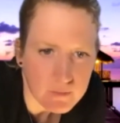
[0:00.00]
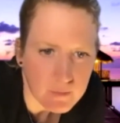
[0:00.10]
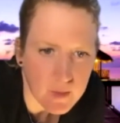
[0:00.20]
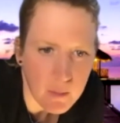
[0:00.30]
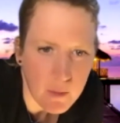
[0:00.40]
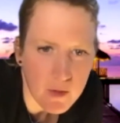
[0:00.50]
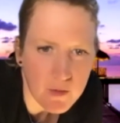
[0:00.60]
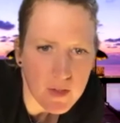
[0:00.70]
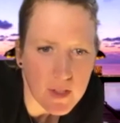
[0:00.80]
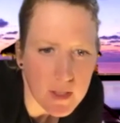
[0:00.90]
Emma,
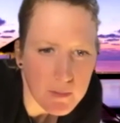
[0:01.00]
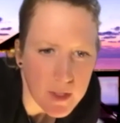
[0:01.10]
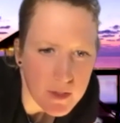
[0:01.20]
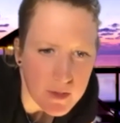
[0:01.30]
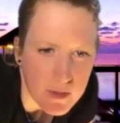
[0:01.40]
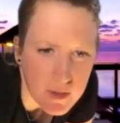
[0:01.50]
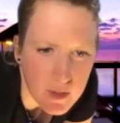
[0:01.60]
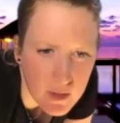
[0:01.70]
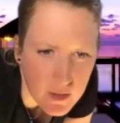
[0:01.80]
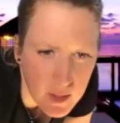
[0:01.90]
if you need me, just
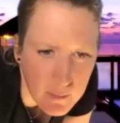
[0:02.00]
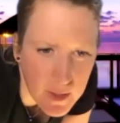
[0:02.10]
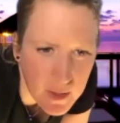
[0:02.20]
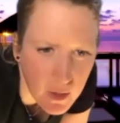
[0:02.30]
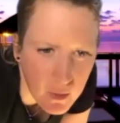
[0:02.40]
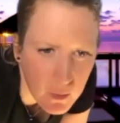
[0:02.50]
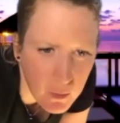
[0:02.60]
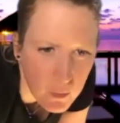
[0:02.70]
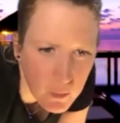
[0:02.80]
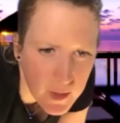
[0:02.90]
let me know. Are
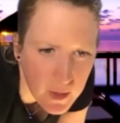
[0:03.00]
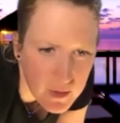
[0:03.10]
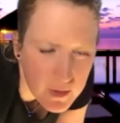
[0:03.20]
we good?